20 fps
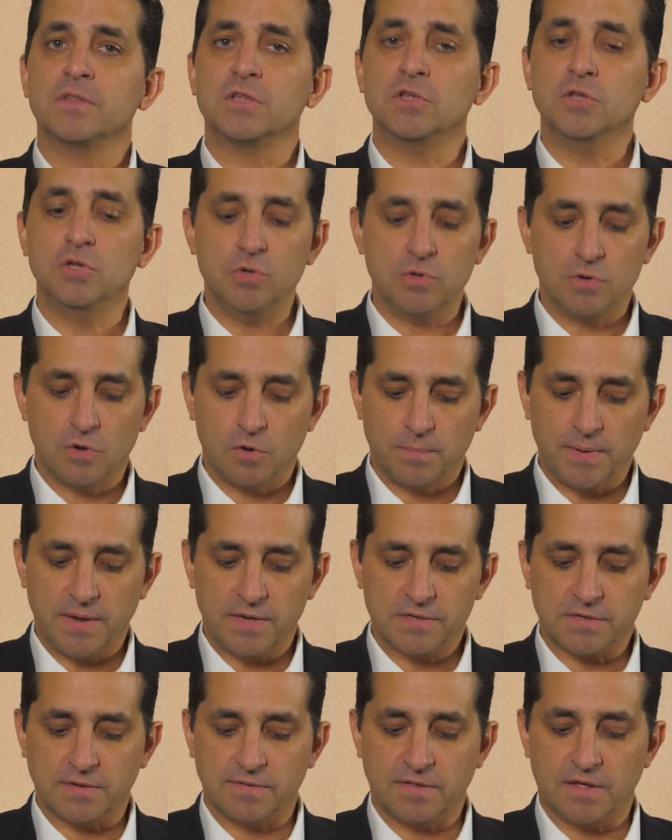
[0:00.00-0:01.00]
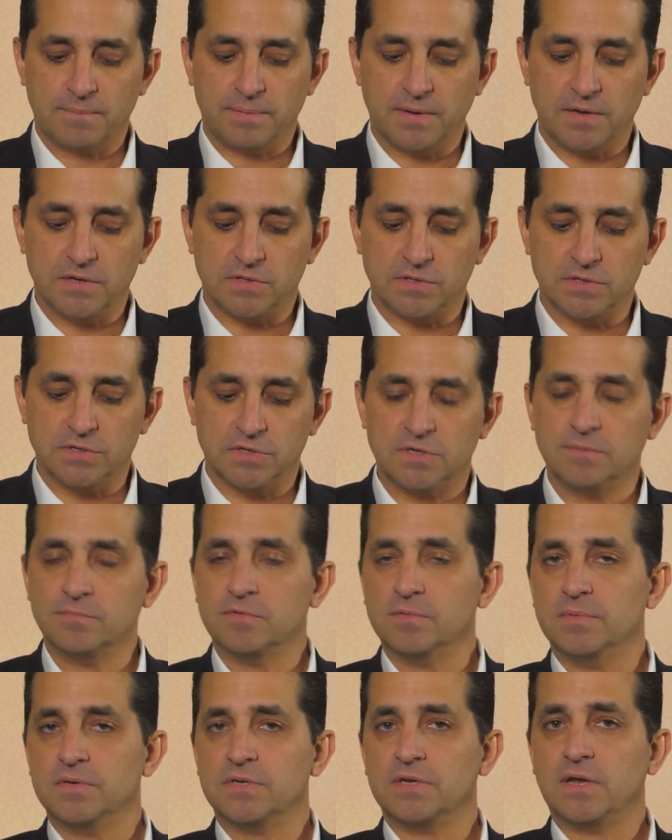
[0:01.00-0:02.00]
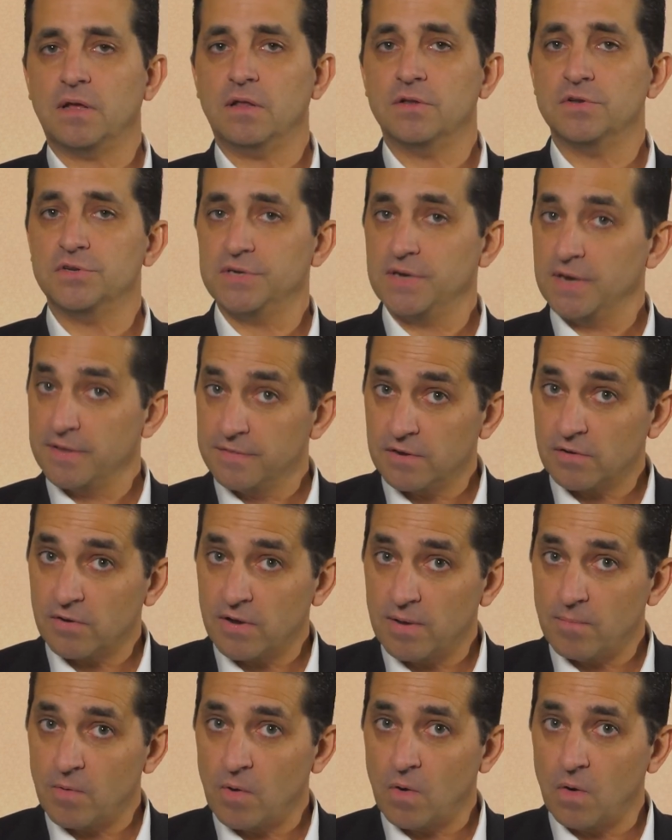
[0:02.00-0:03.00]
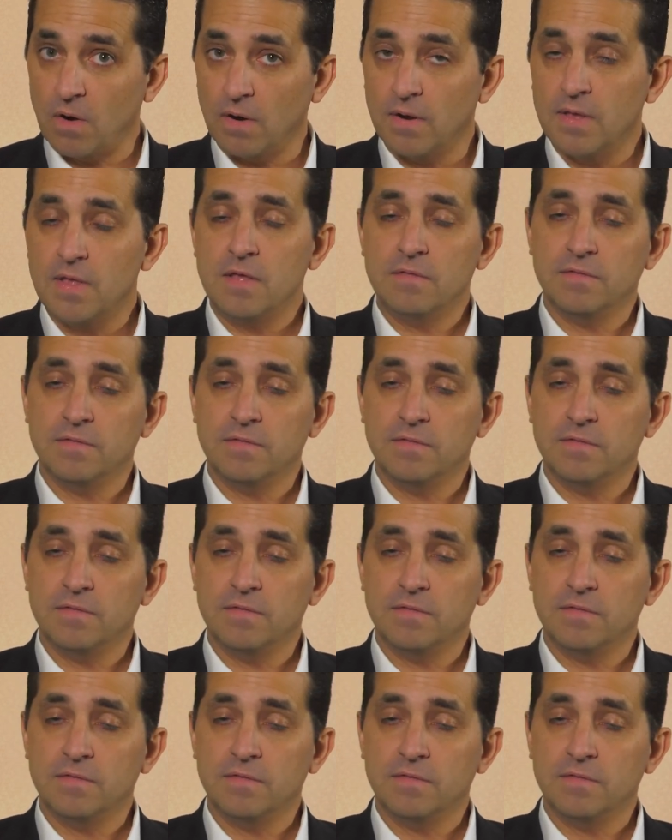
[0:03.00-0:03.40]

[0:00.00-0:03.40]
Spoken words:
you know based on that patient's symptomatology and their MR